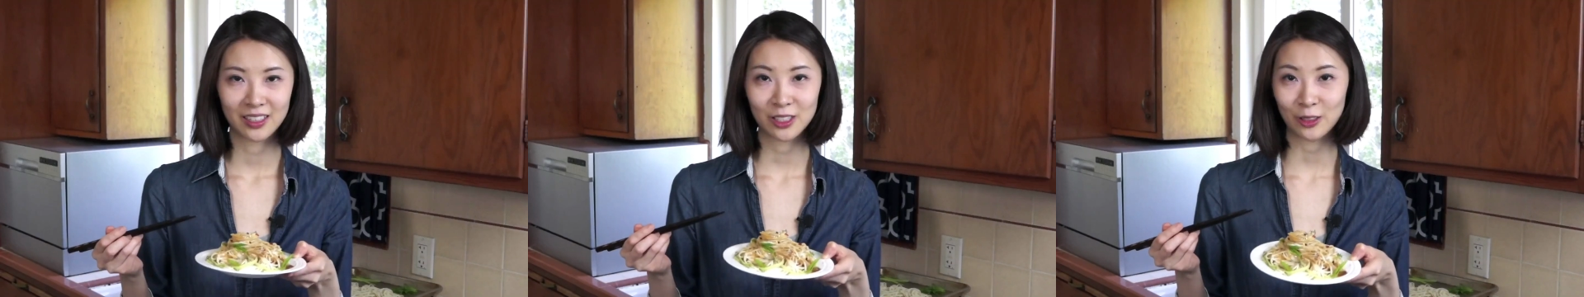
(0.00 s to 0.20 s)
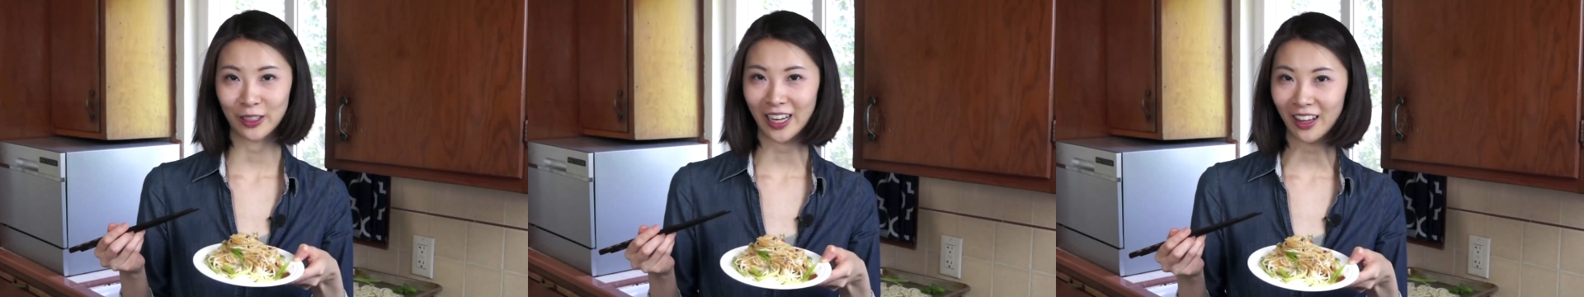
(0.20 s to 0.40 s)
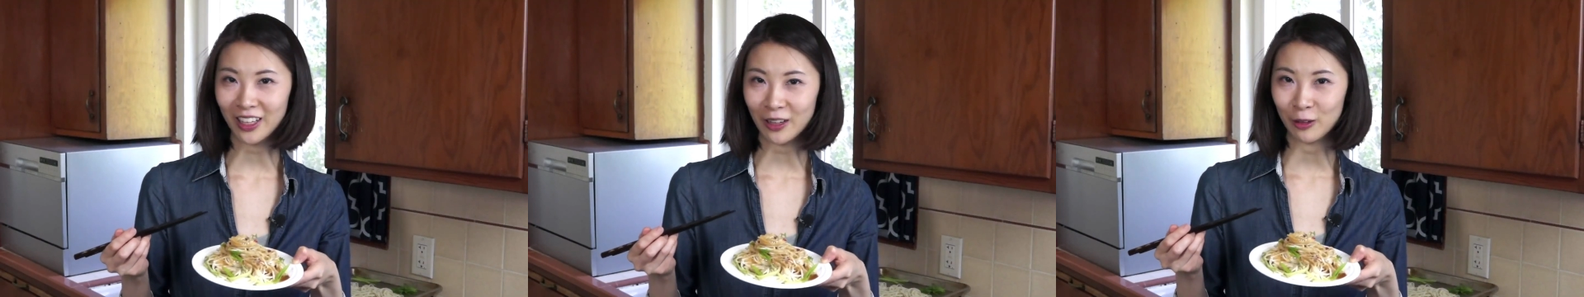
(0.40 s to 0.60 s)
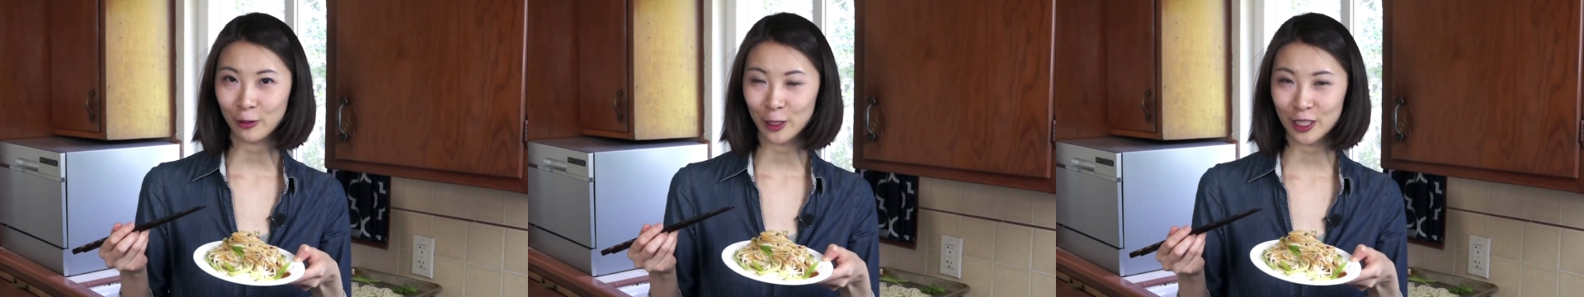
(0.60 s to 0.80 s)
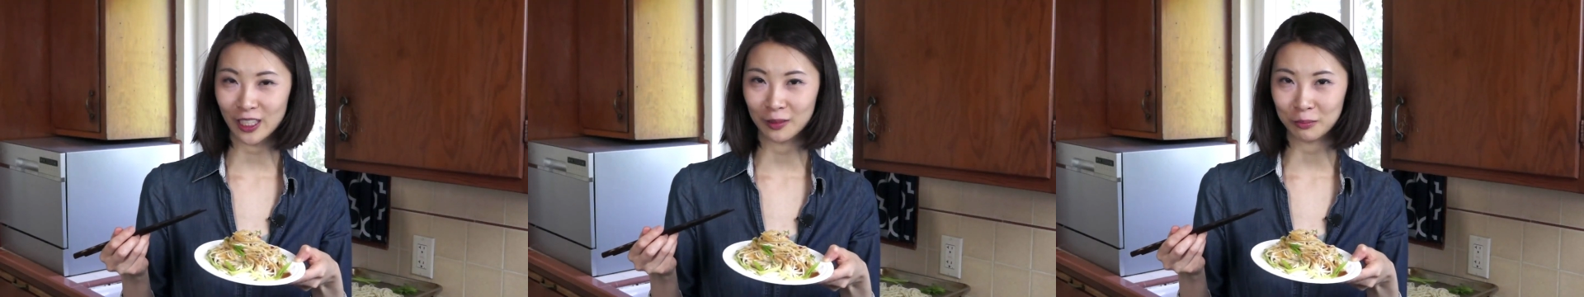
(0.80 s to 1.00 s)
So now that
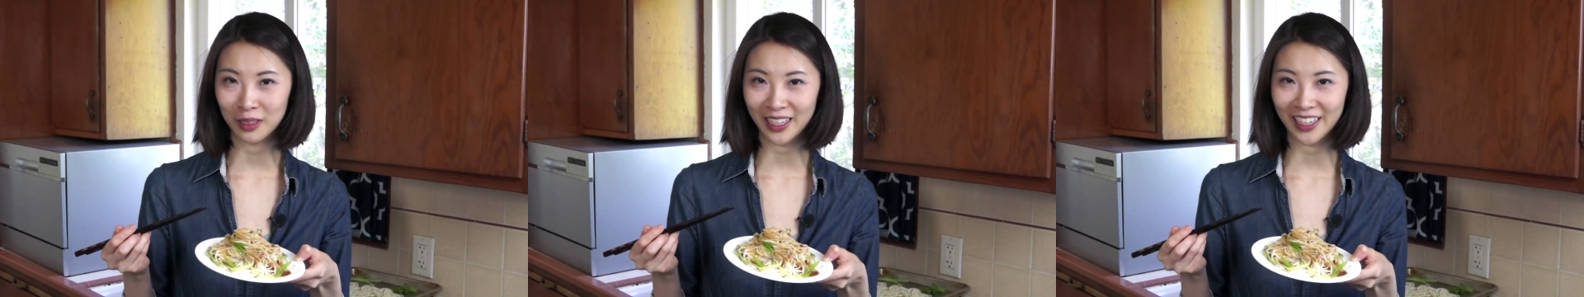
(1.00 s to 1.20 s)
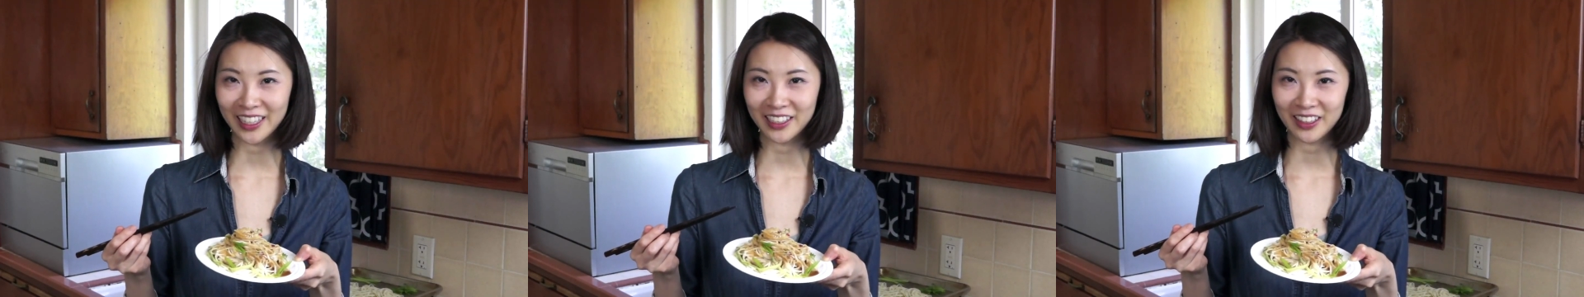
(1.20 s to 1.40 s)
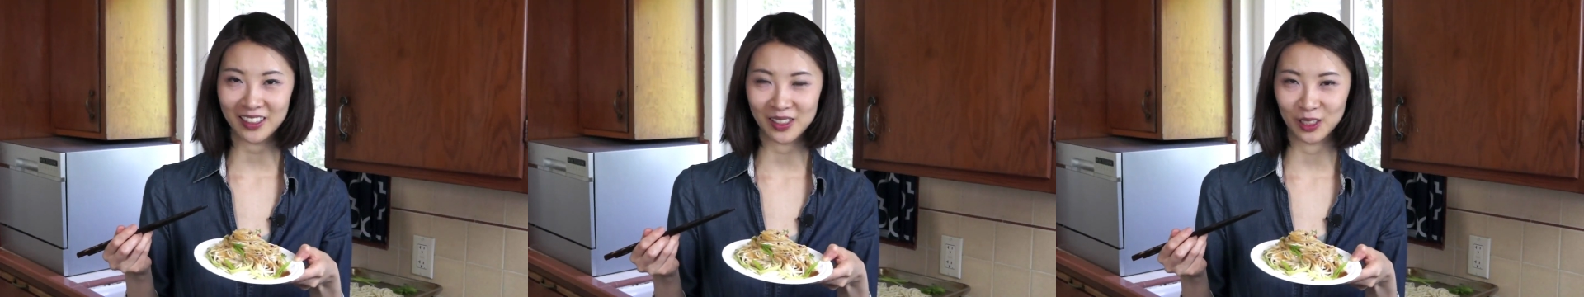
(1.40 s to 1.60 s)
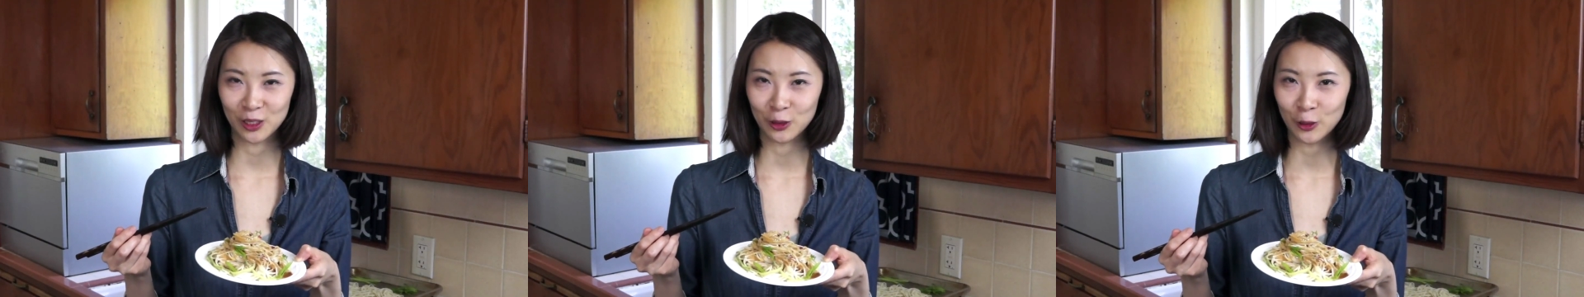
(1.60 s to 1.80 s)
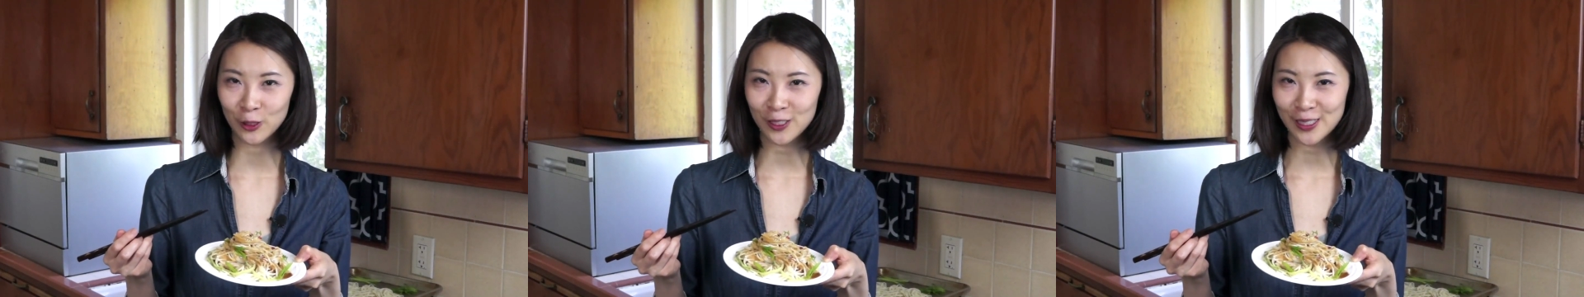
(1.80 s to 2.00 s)
we're done plating these
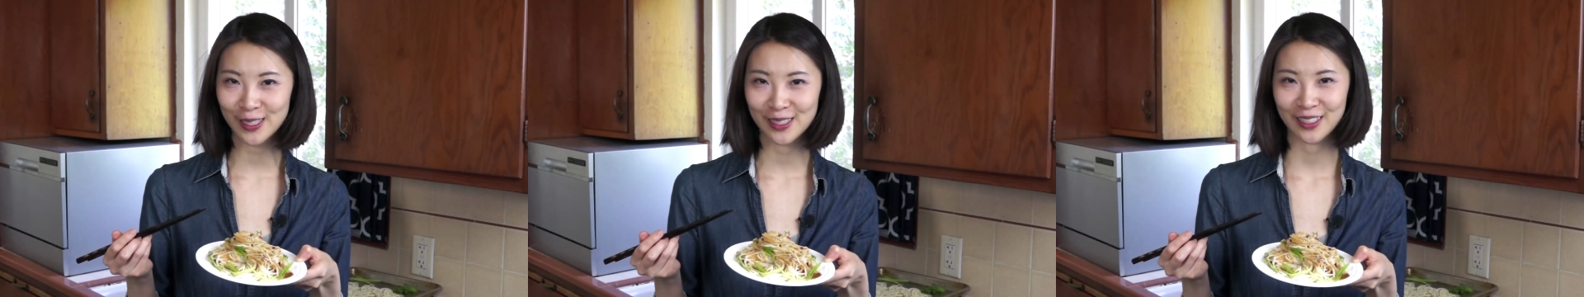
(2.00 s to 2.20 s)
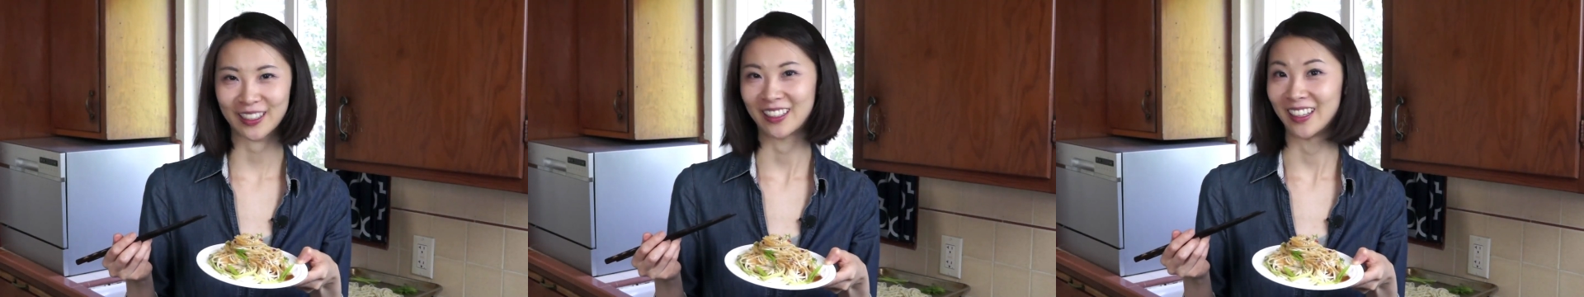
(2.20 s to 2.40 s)
noodles,